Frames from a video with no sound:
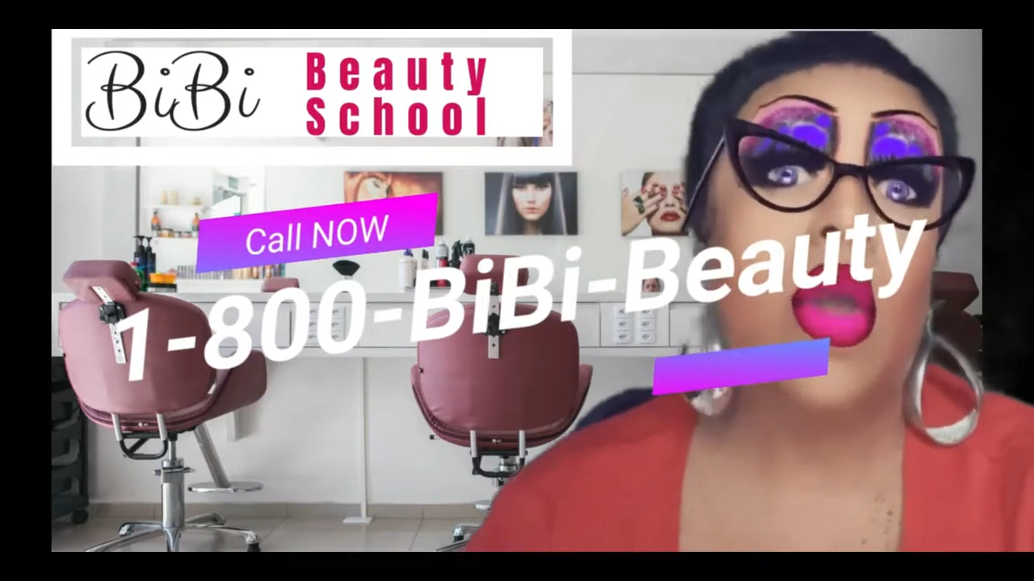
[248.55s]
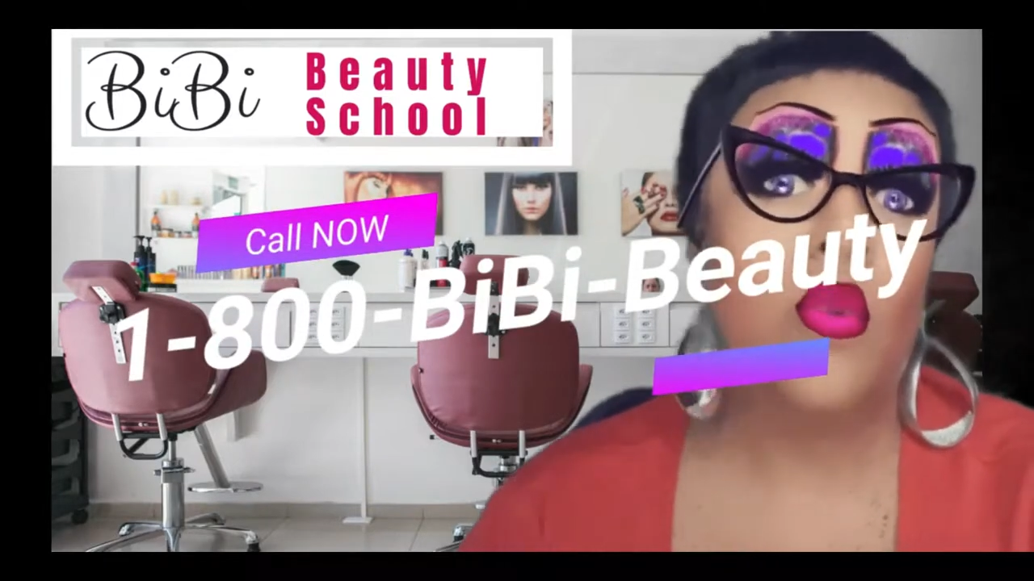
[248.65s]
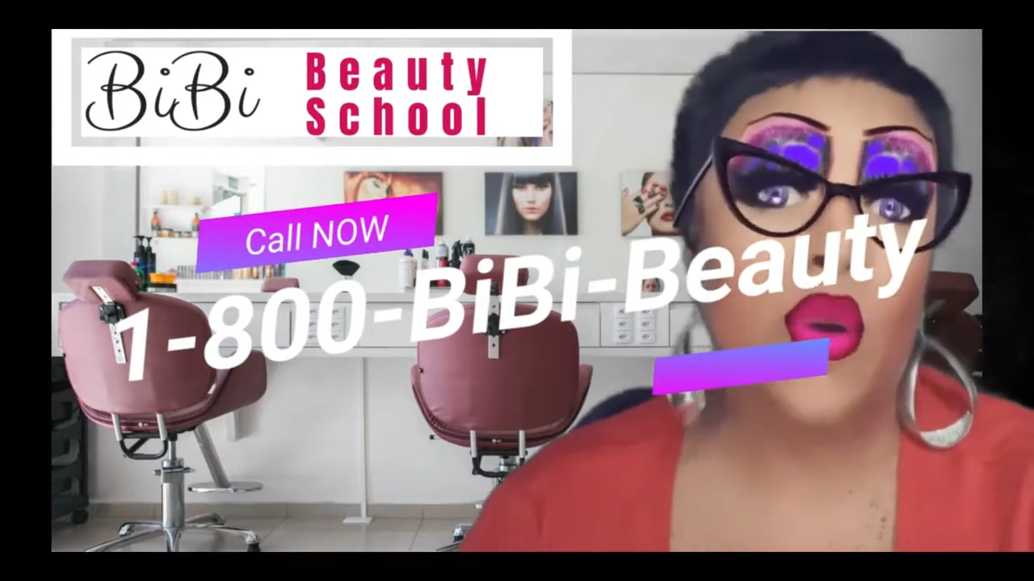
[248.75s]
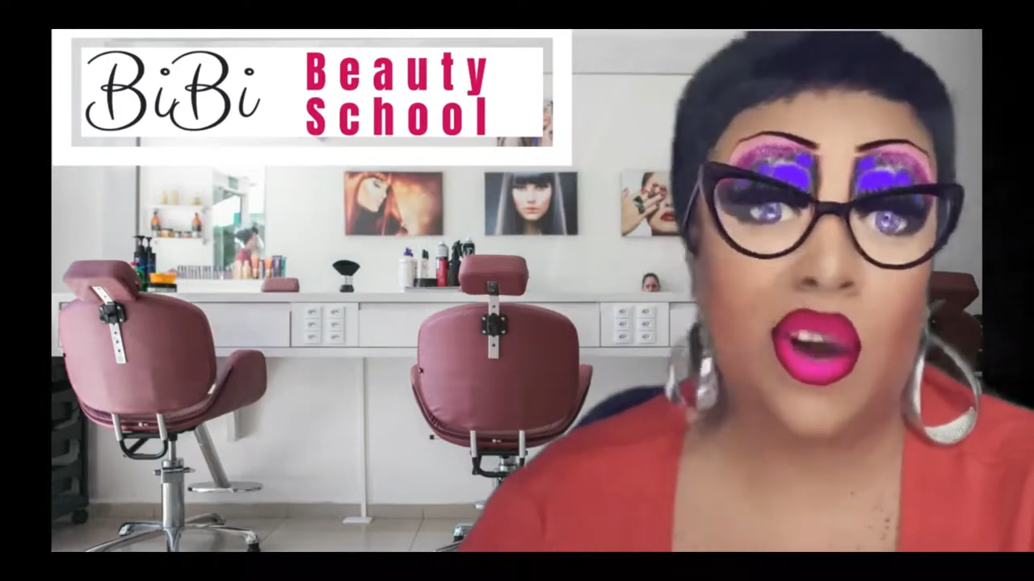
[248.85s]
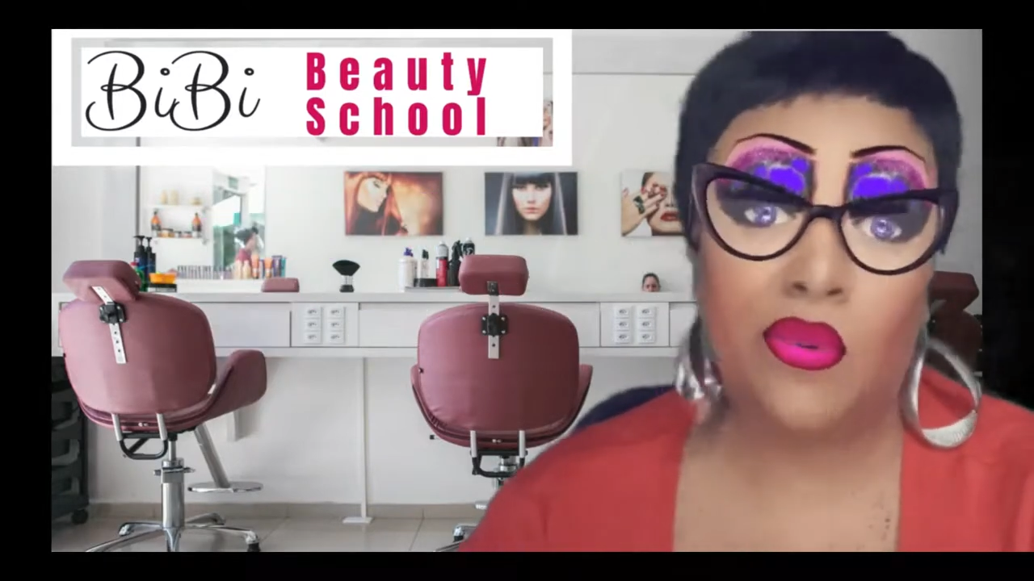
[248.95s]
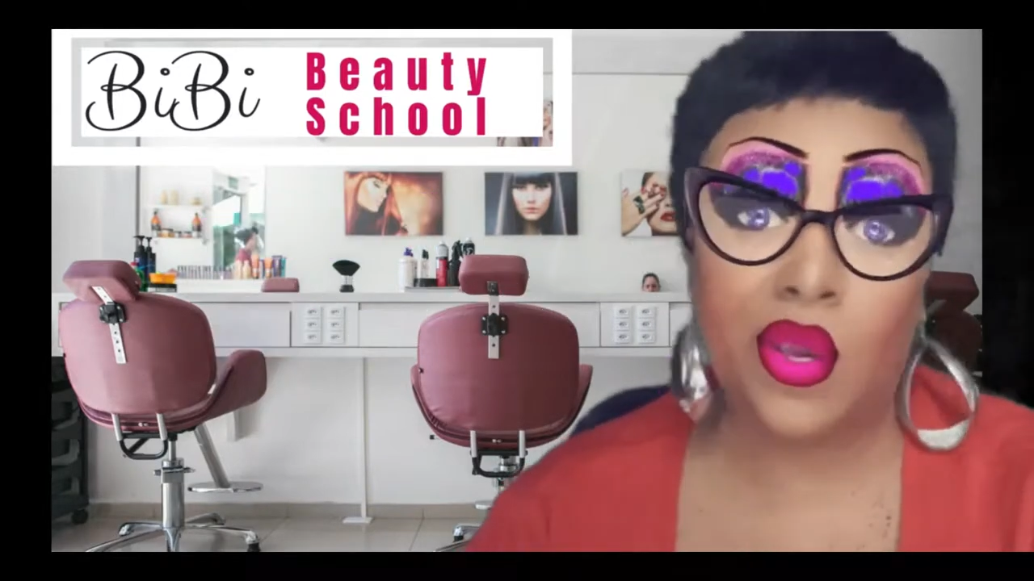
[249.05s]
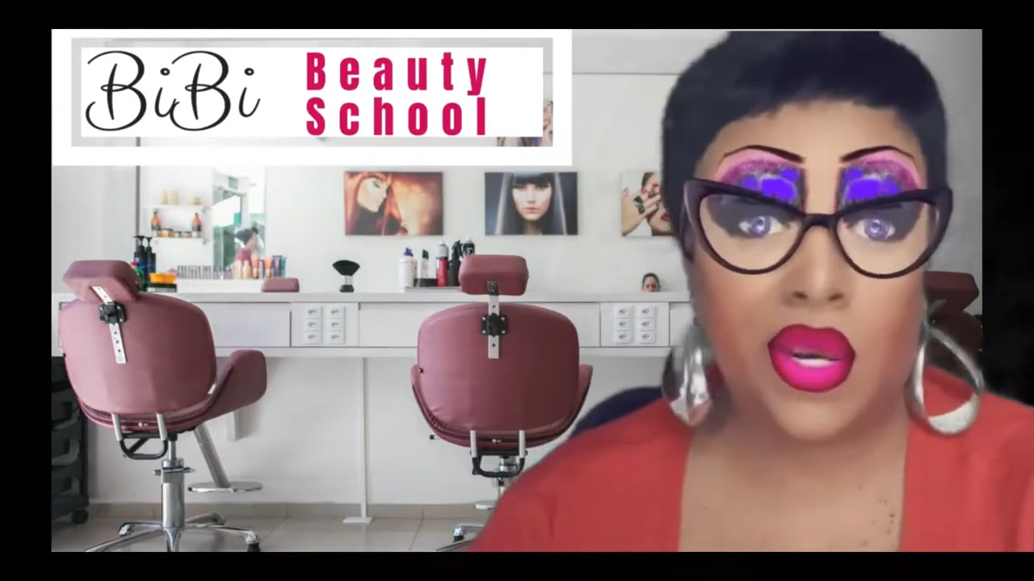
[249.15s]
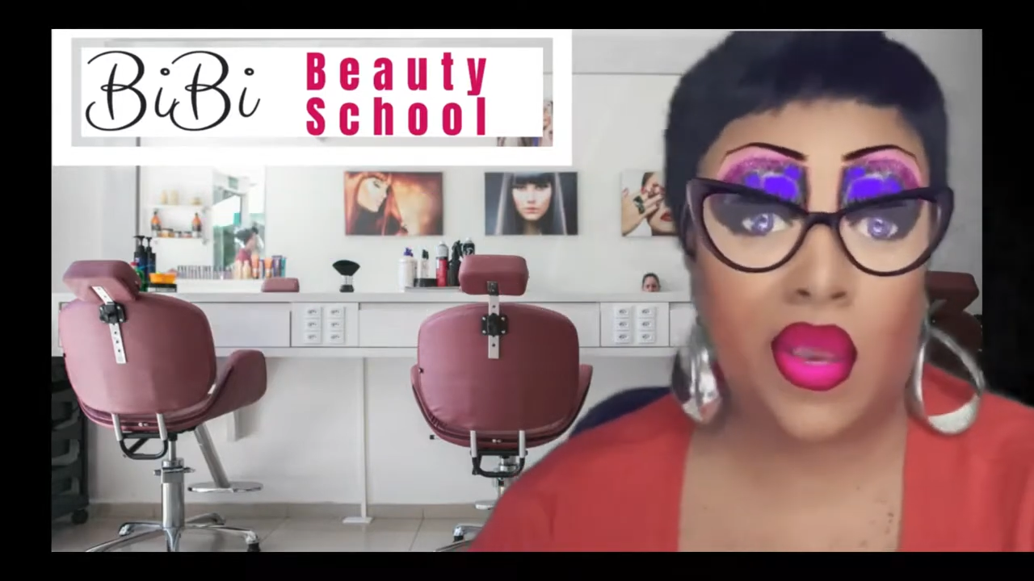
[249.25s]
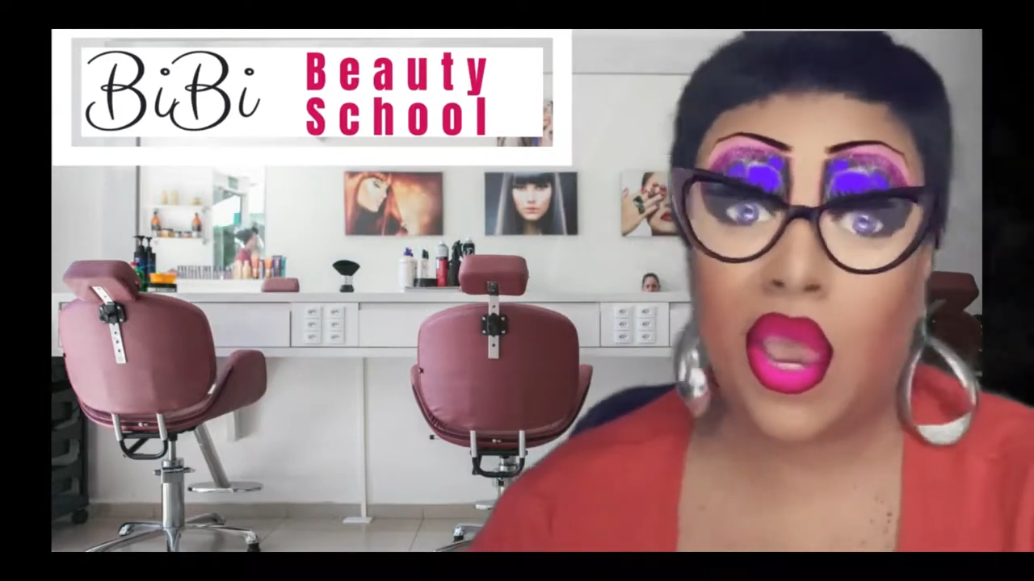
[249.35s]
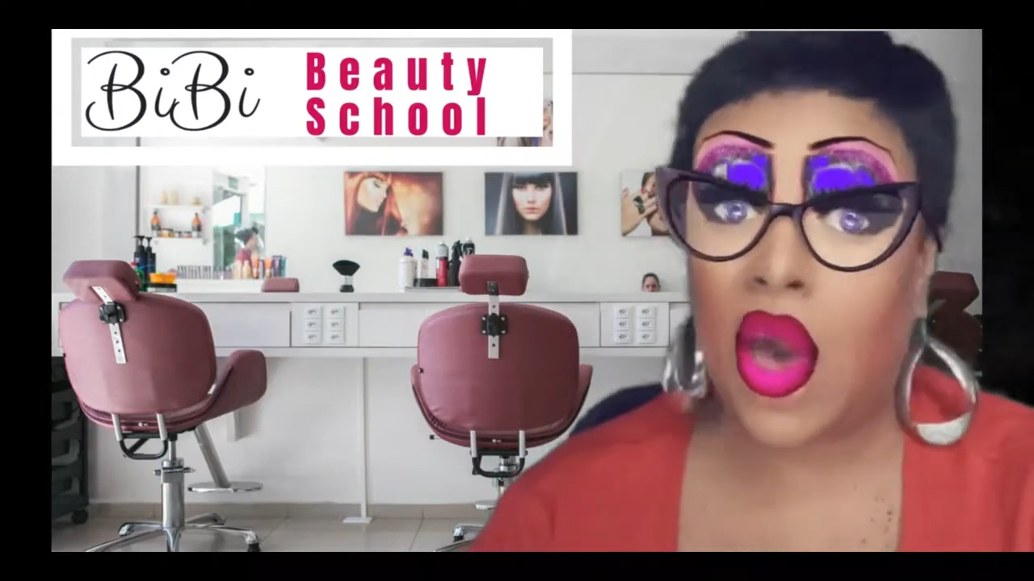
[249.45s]
and we gonna
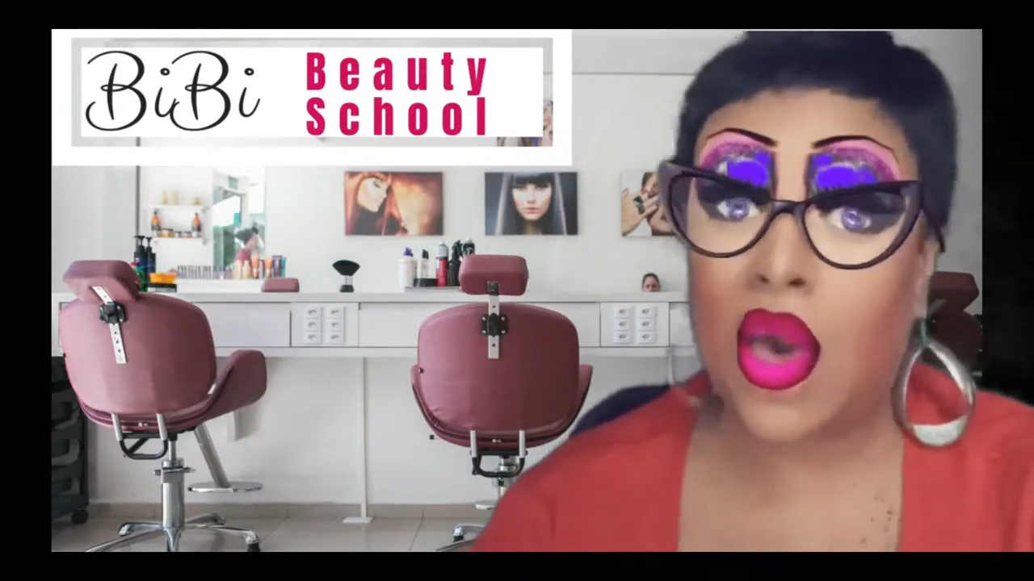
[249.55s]
get that